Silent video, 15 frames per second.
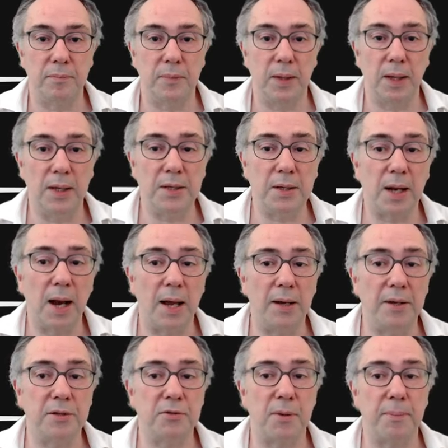Each client
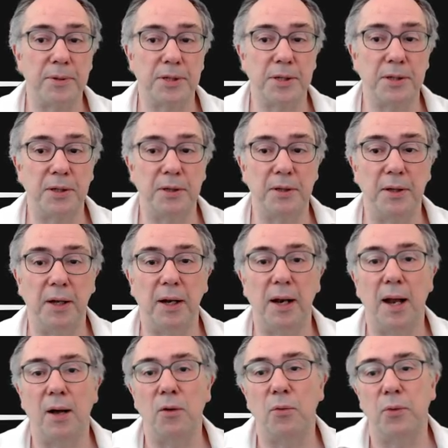is represented in the
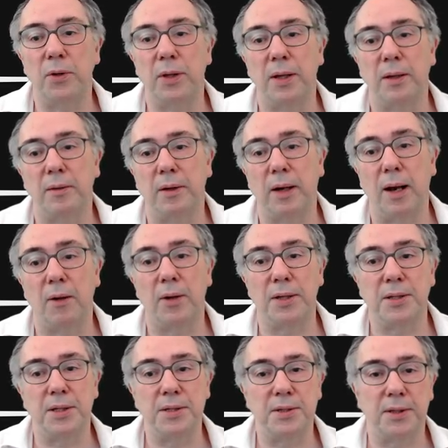cloud with a cloud
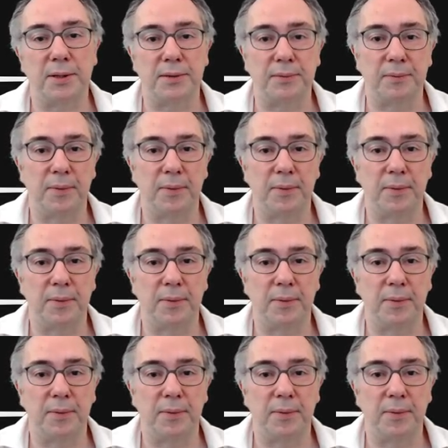assistant.